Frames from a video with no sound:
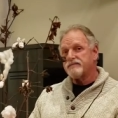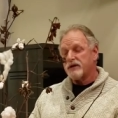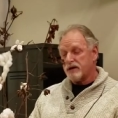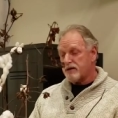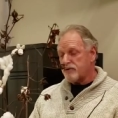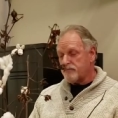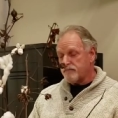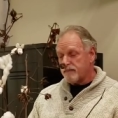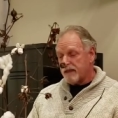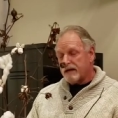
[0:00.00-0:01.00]
You know,
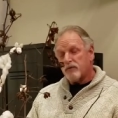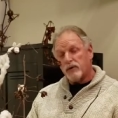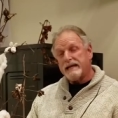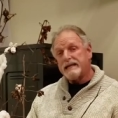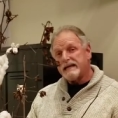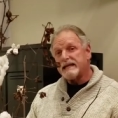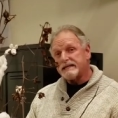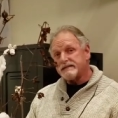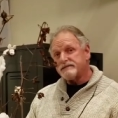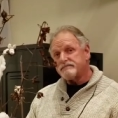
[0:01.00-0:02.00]
we need
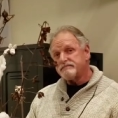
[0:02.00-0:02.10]
it.